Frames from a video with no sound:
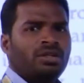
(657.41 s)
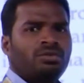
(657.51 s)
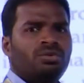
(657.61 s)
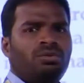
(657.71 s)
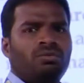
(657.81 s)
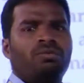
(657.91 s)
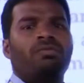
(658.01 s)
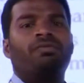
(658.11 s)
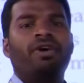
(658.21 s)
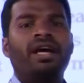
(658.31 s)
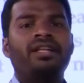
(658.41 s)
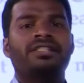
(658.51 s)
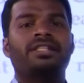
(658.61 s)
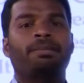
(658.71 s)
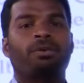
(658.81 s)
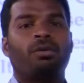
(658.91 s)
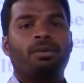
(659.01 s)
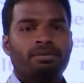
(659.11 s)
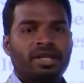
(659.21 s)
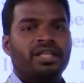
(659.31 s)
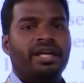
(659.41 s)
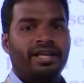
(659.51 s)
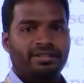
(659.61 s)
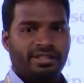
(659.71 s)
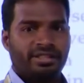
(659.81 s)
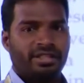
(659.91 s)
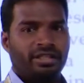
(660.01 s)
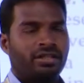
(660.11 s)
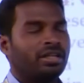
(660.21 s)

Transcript: So where is the problem that are existing?